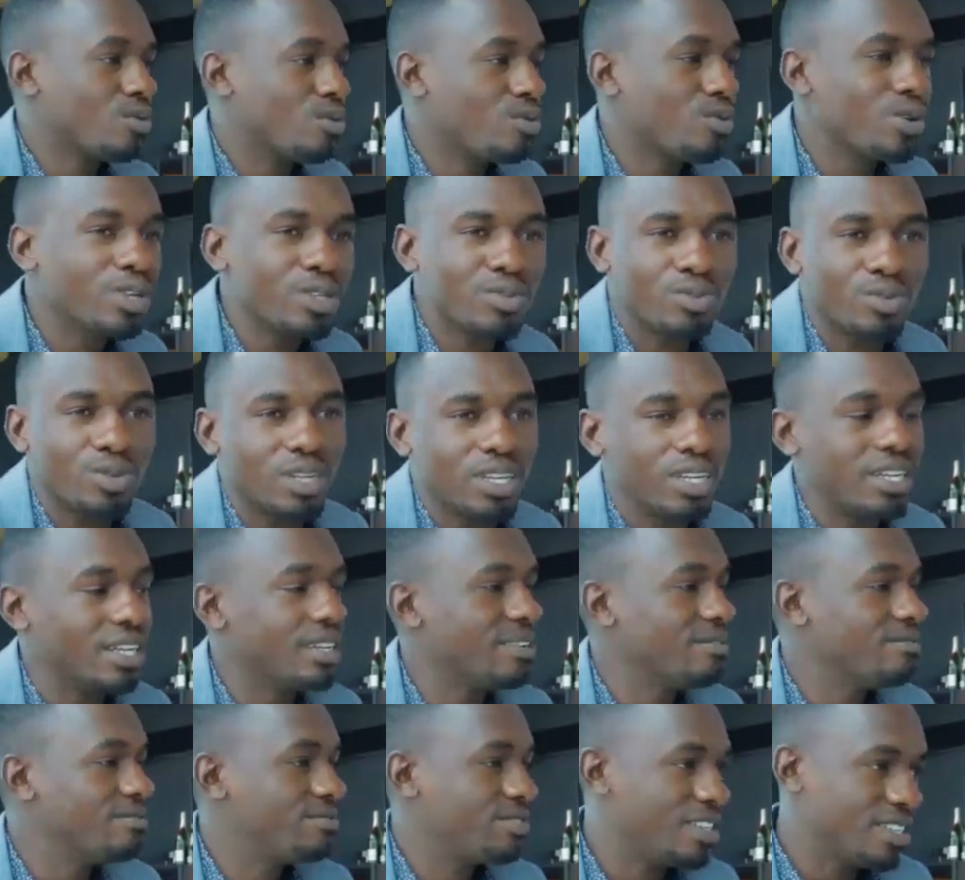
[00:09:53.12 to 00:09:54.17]
ku reason in
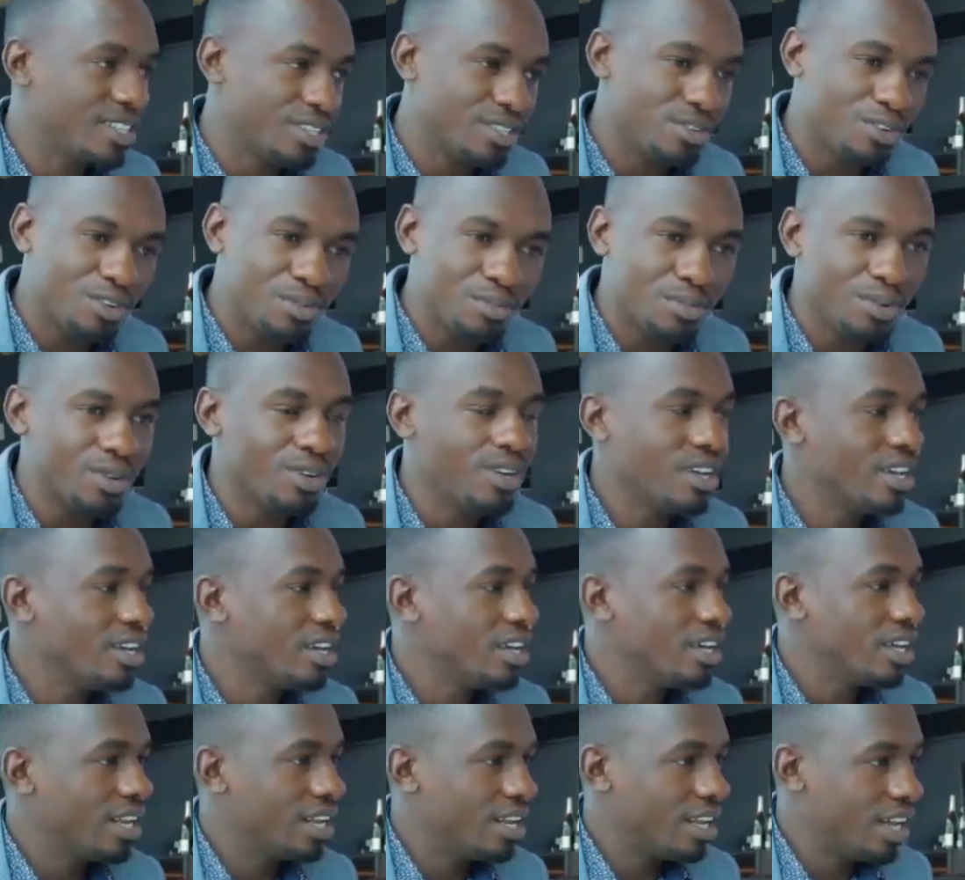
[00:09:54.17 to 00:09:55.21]
a very normal
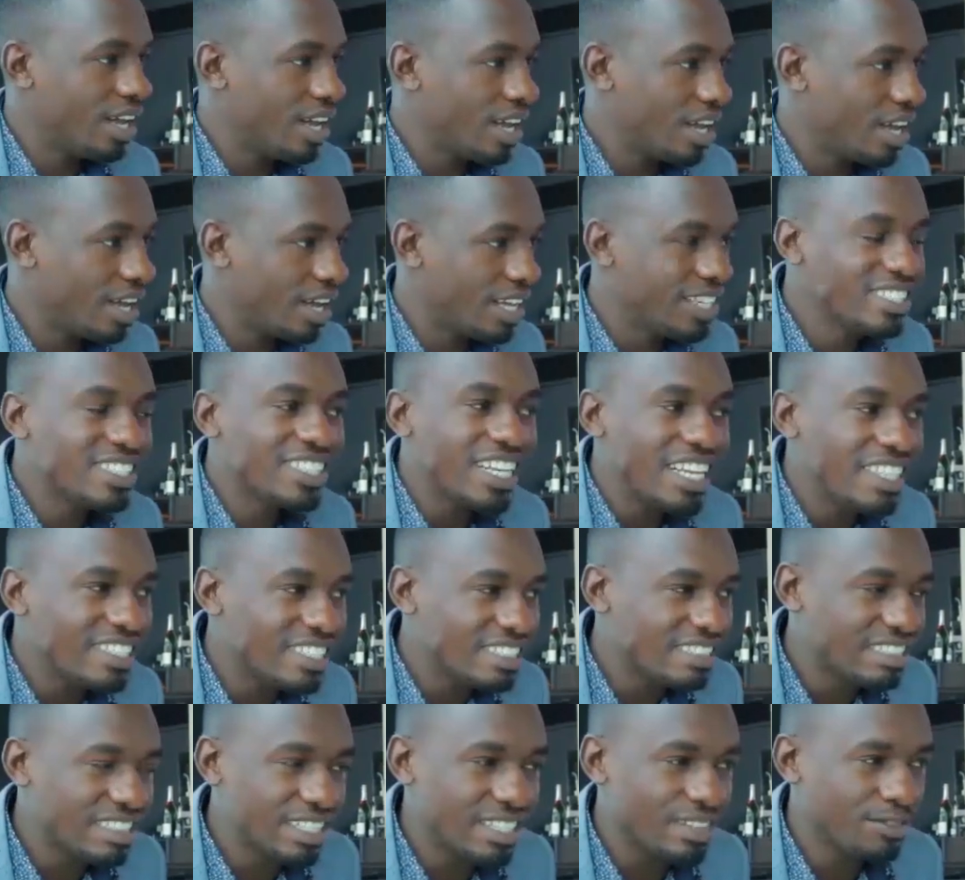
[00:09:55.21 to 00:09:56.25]

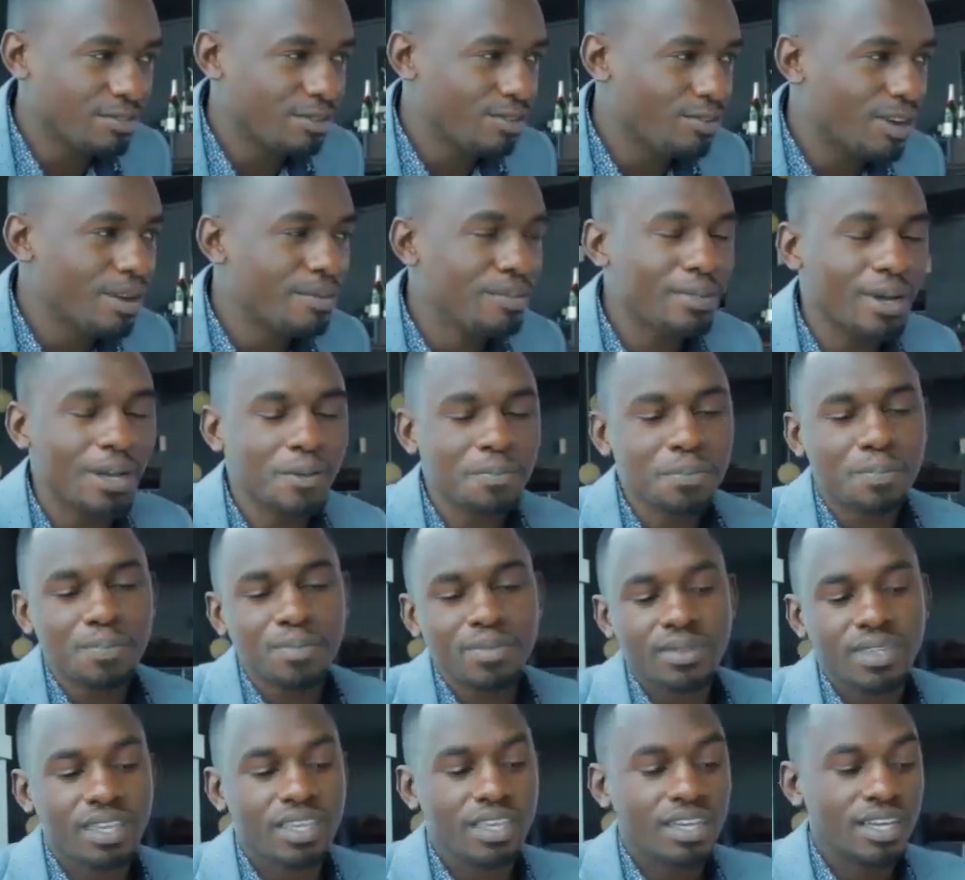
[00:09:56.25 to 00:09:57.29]
intelligence level kwamba
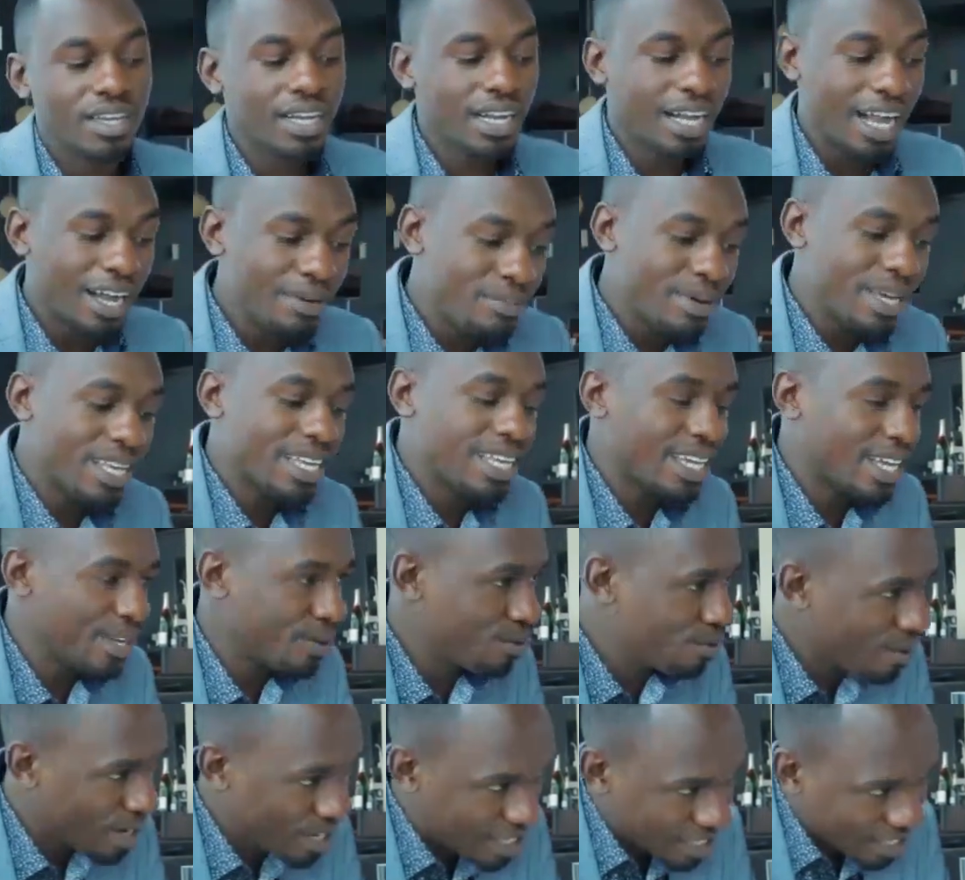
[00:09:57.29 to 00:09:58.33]
kama
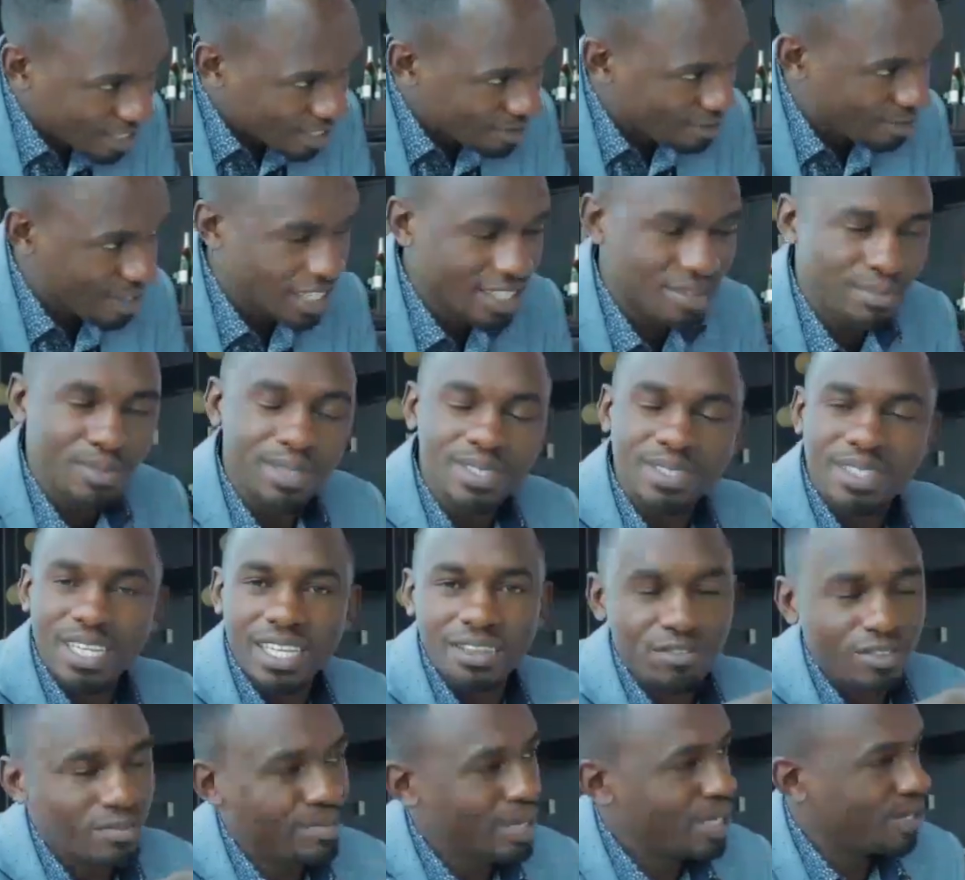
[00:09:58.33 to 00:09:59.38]
ingelikuwa ni hivyo, that means
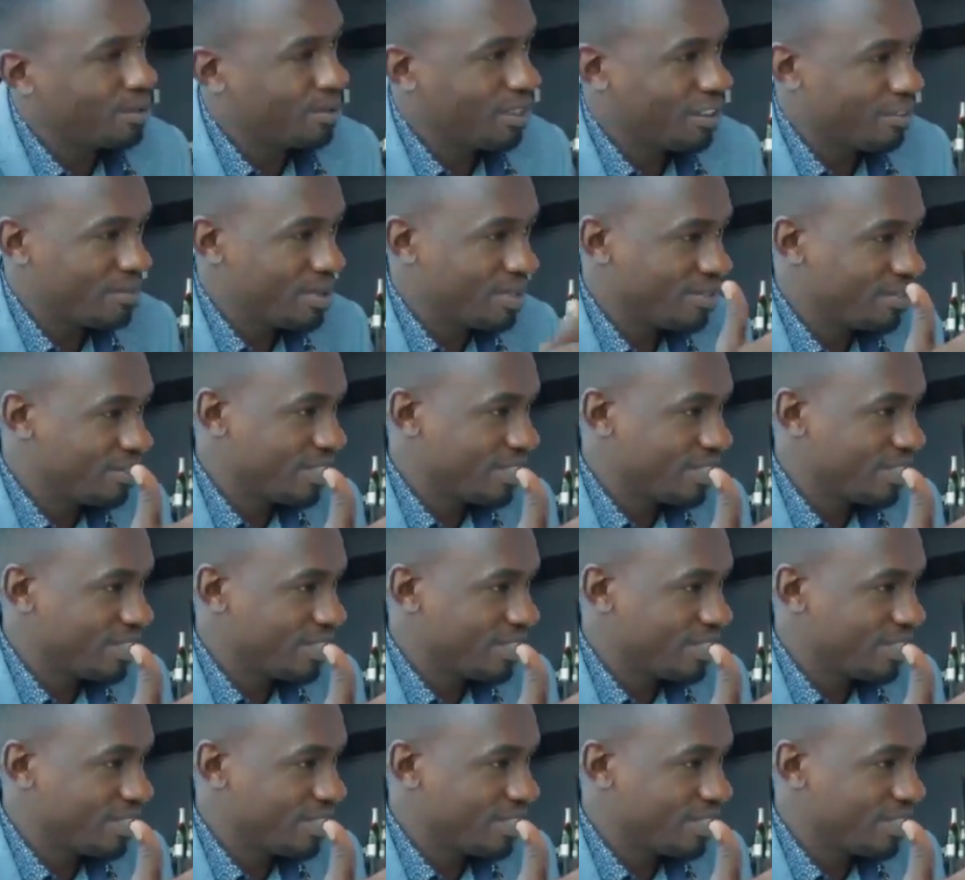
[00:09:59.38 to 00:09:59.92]
everybody could have been